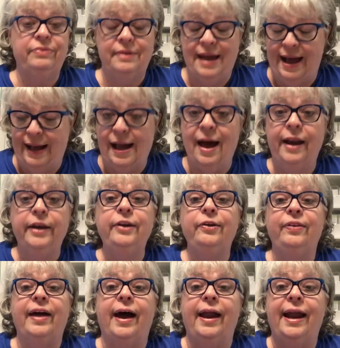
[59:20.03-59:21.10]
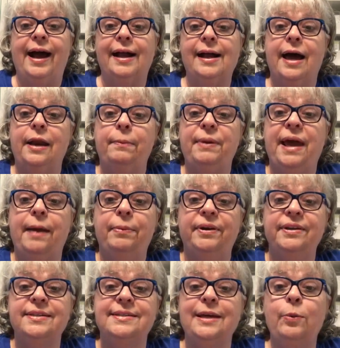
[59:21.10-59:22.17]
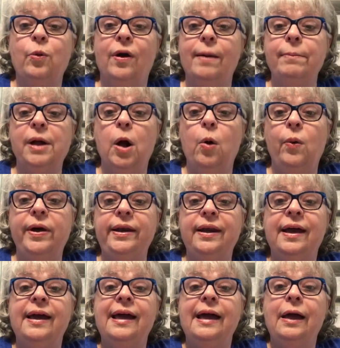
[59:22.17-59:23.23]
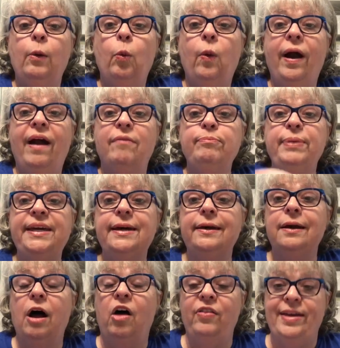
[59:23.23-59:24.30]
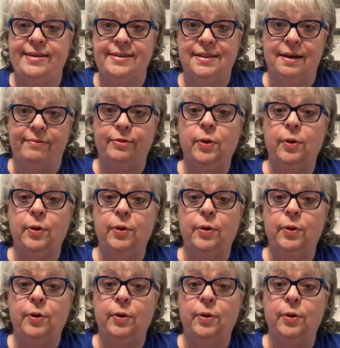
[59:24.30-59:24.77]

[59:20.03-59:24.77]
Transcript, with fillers: I got to do that. I got to be able to see where I'm going, where I've been, all that stuff.